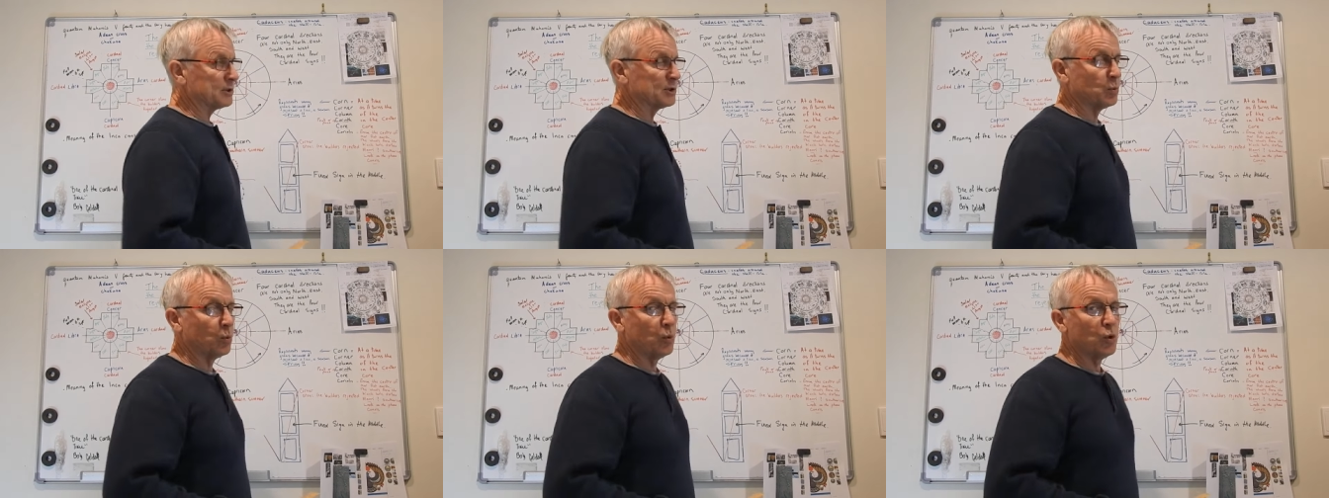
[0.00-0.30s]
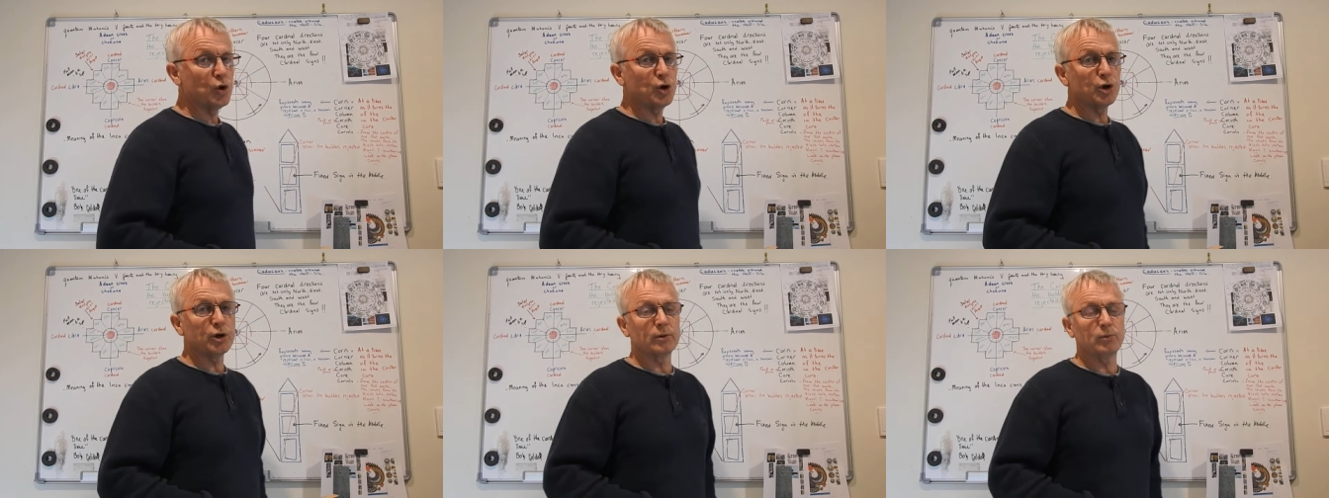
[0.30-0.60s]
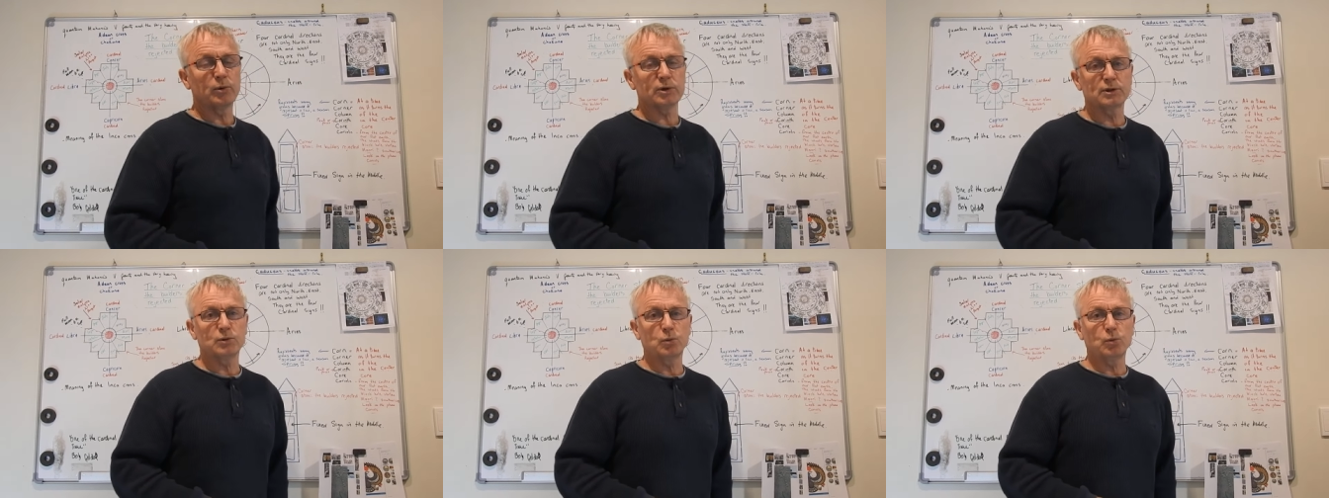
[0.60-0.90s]
was word.
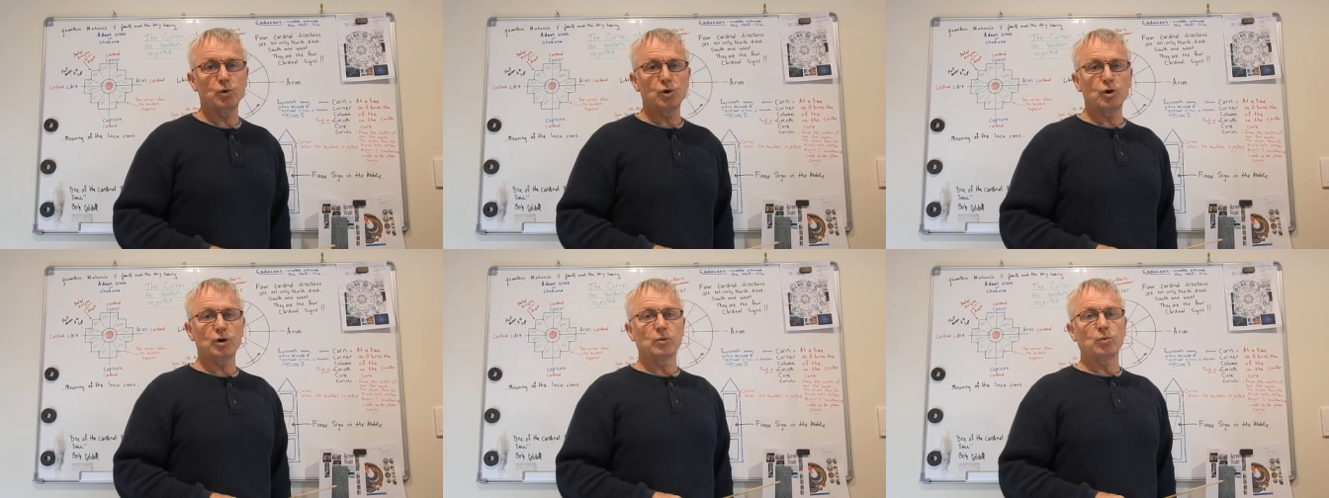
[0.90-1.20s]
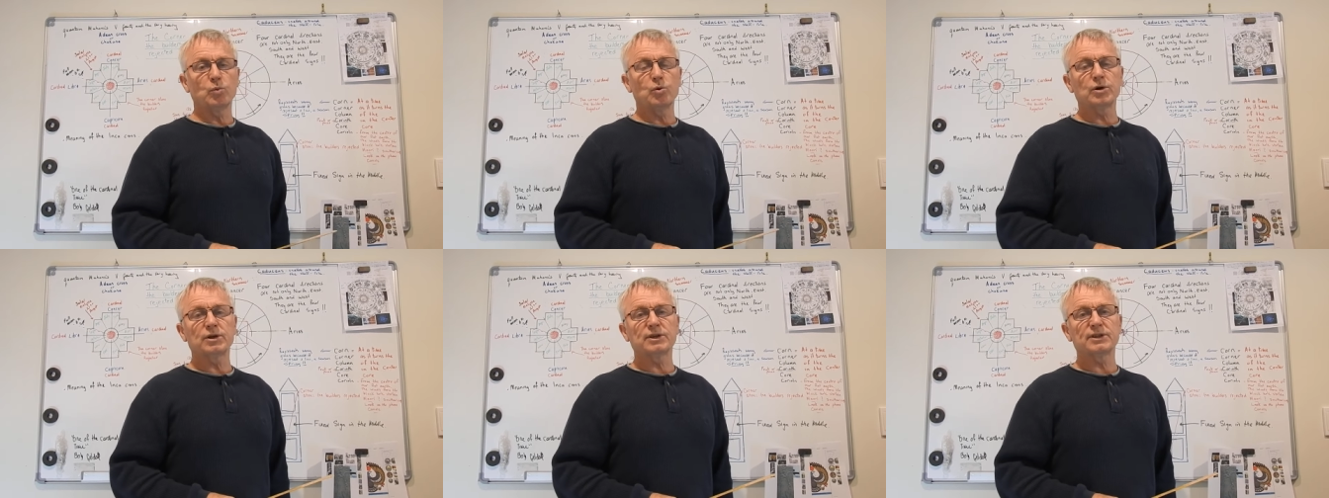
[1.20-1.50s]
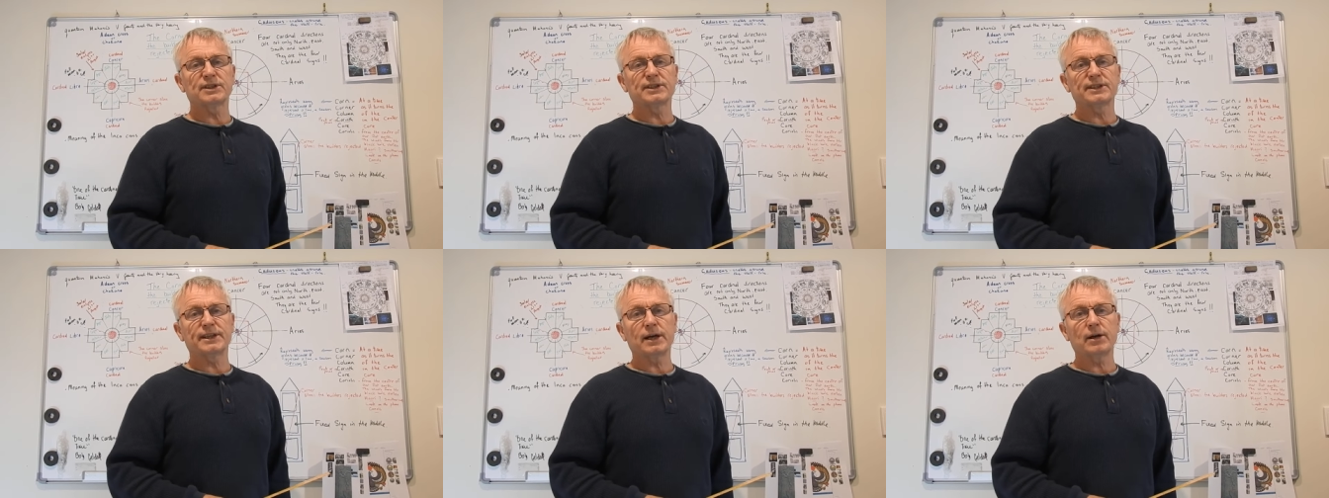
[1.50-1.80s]
What's word? Word
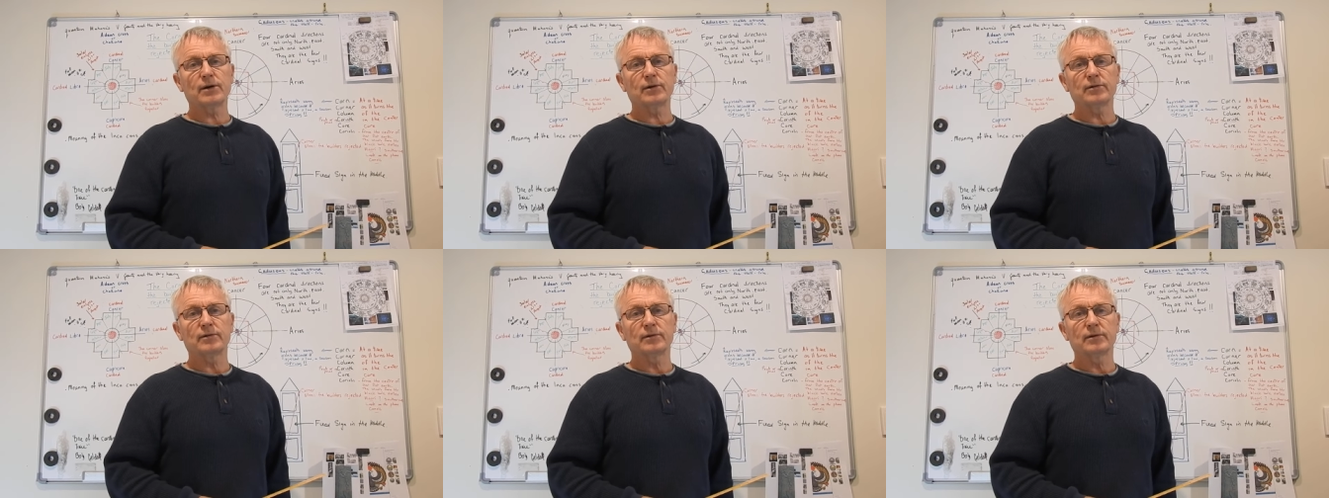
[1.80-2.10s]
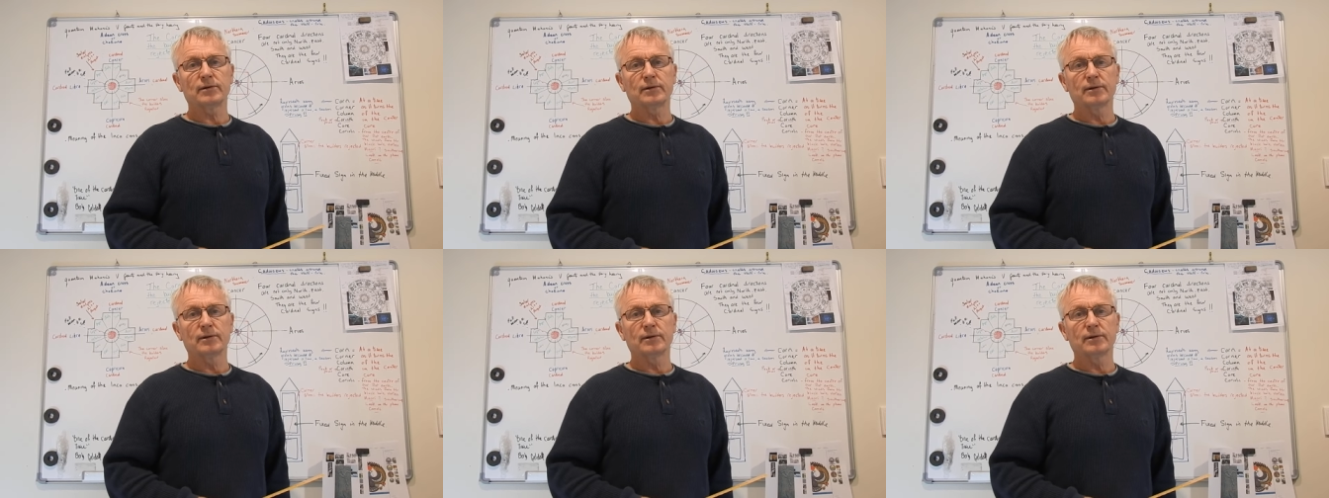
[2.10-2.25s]
is sound.